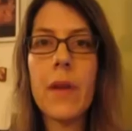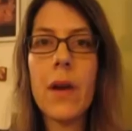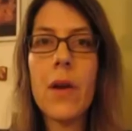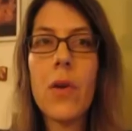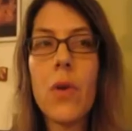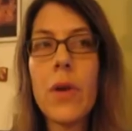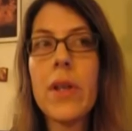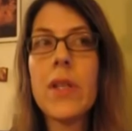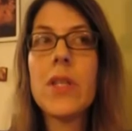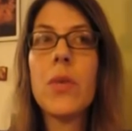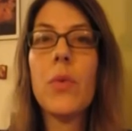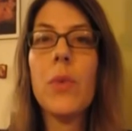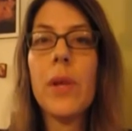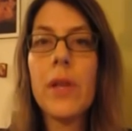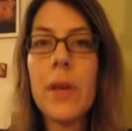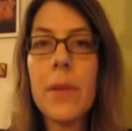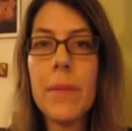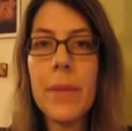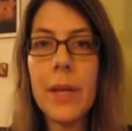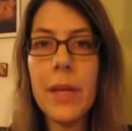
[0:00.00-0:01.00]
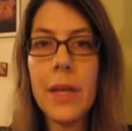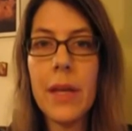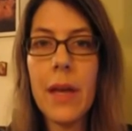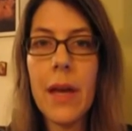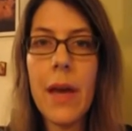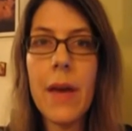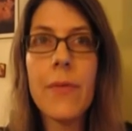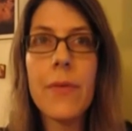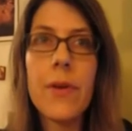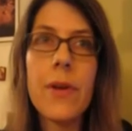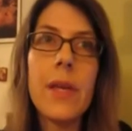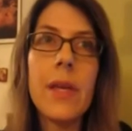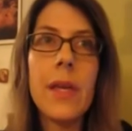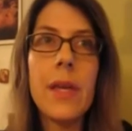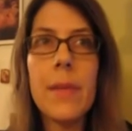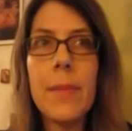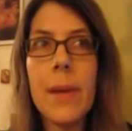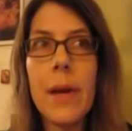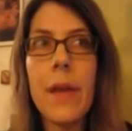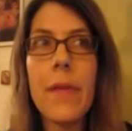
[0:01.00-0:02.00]
According to William Binney, every
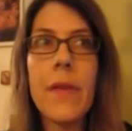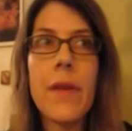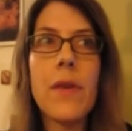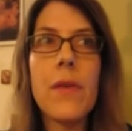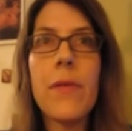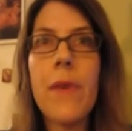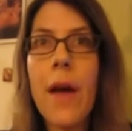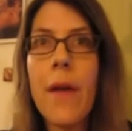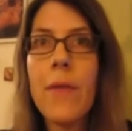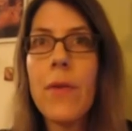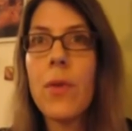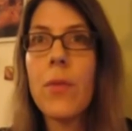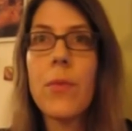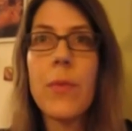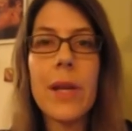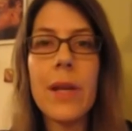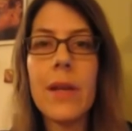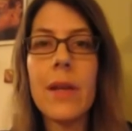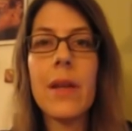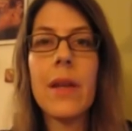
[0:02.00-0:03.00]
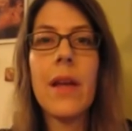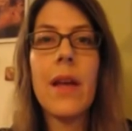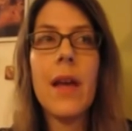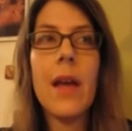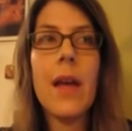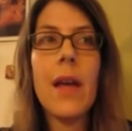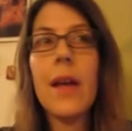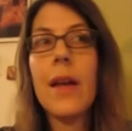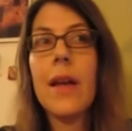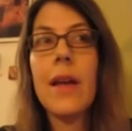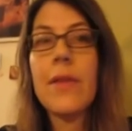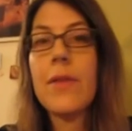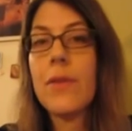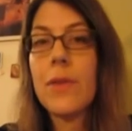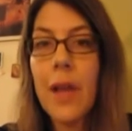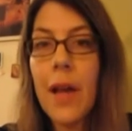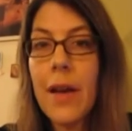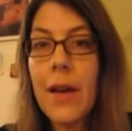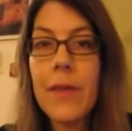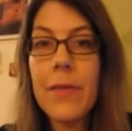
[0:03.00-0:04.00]
email that you've ever written in
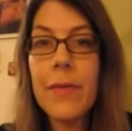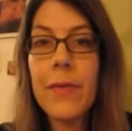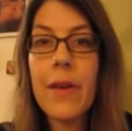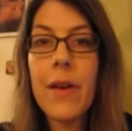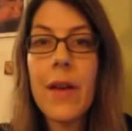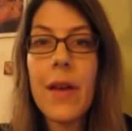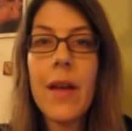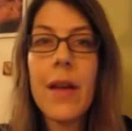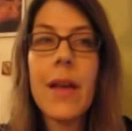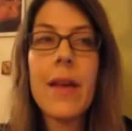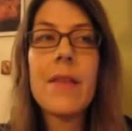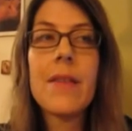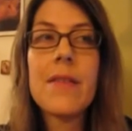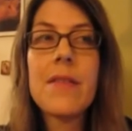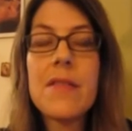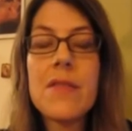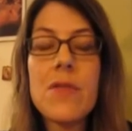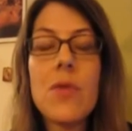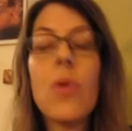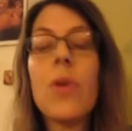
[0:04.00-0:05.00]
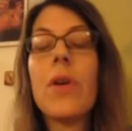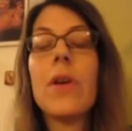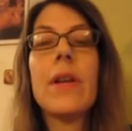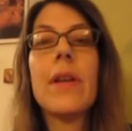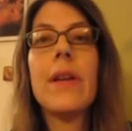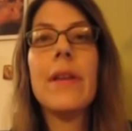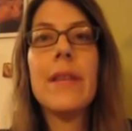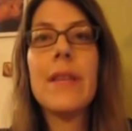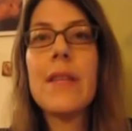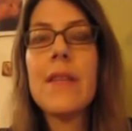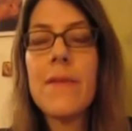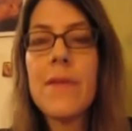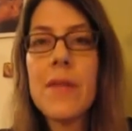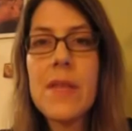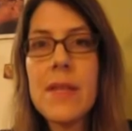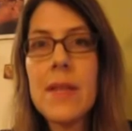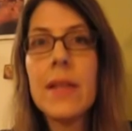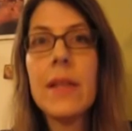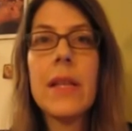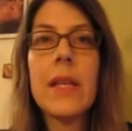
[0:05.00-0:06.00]
your life is stored in these
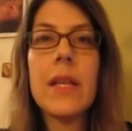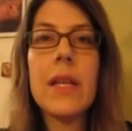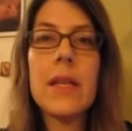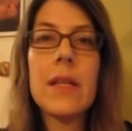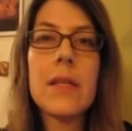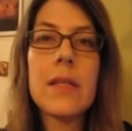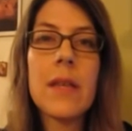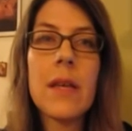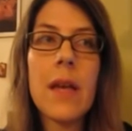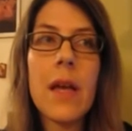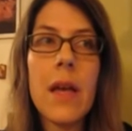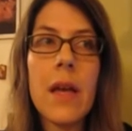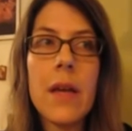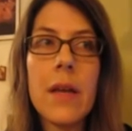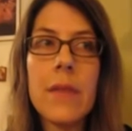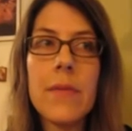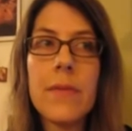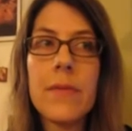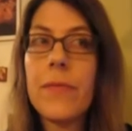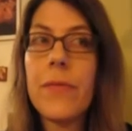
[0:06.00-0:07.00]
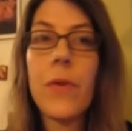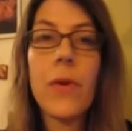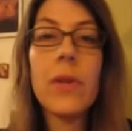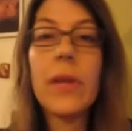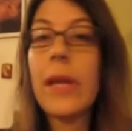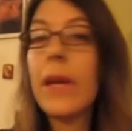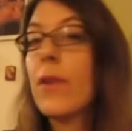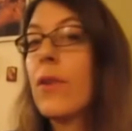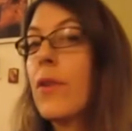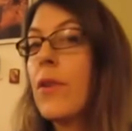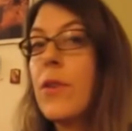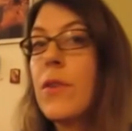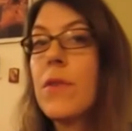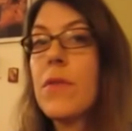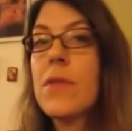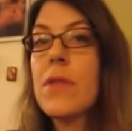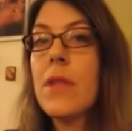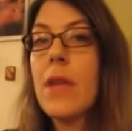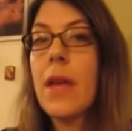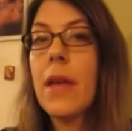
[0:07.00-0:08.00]
facilities for later
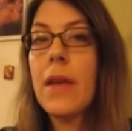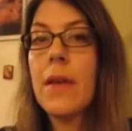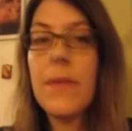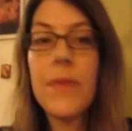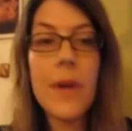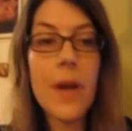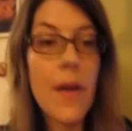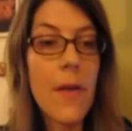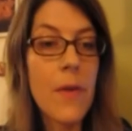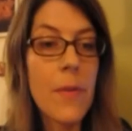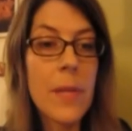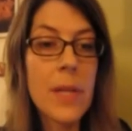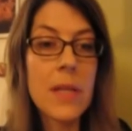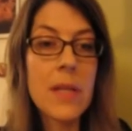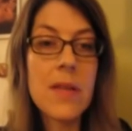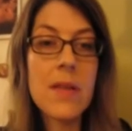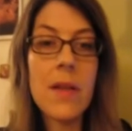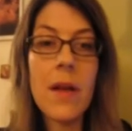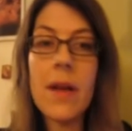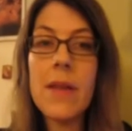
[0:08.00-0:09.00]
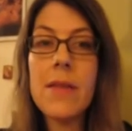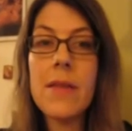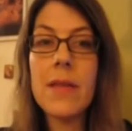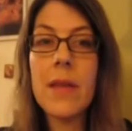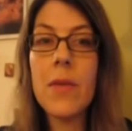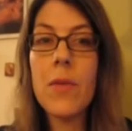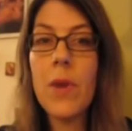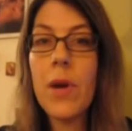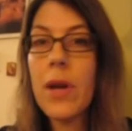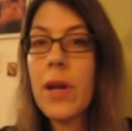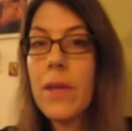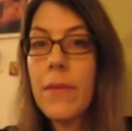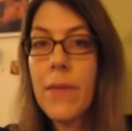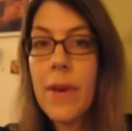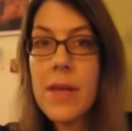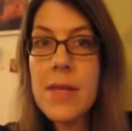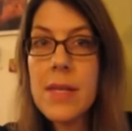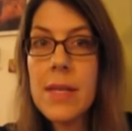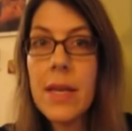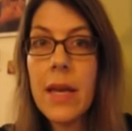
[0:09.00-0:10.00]
use, and if the government decides that they want to
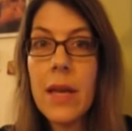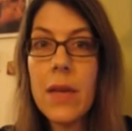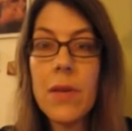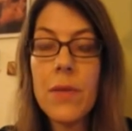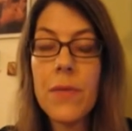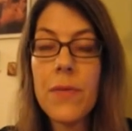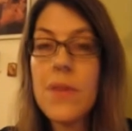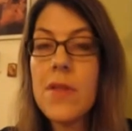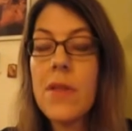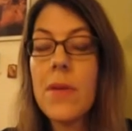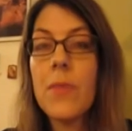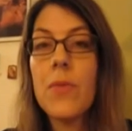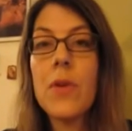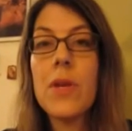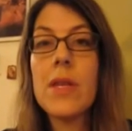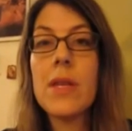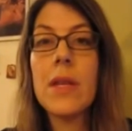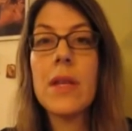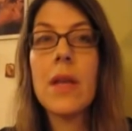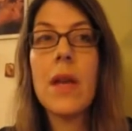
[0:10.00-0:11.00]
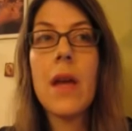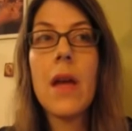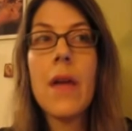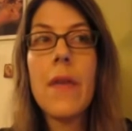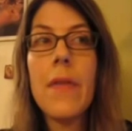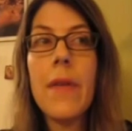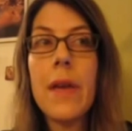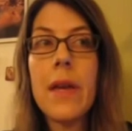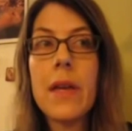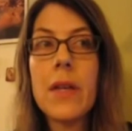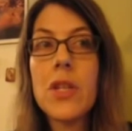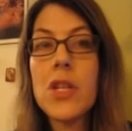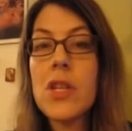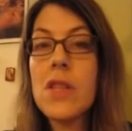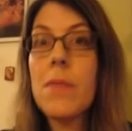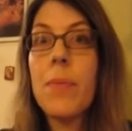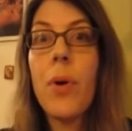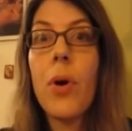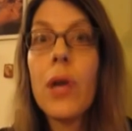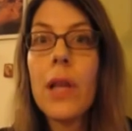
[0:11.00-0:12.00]
investigate you for some reason, they can
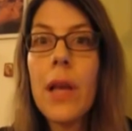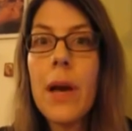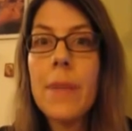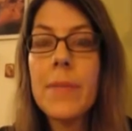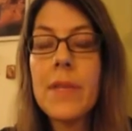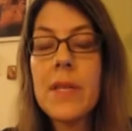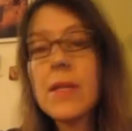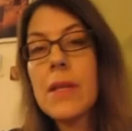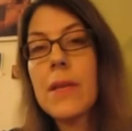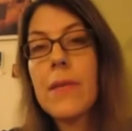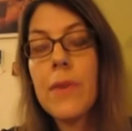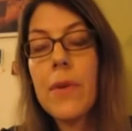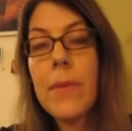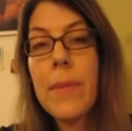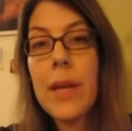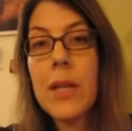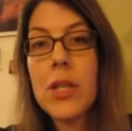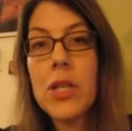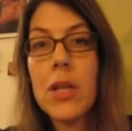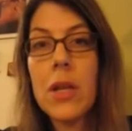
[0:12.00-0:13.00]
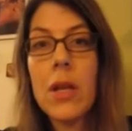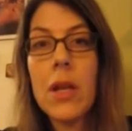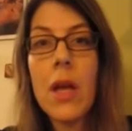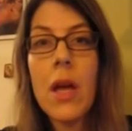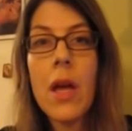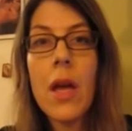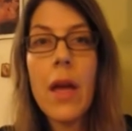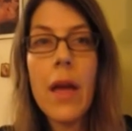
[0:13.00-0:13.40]
just pull up this information.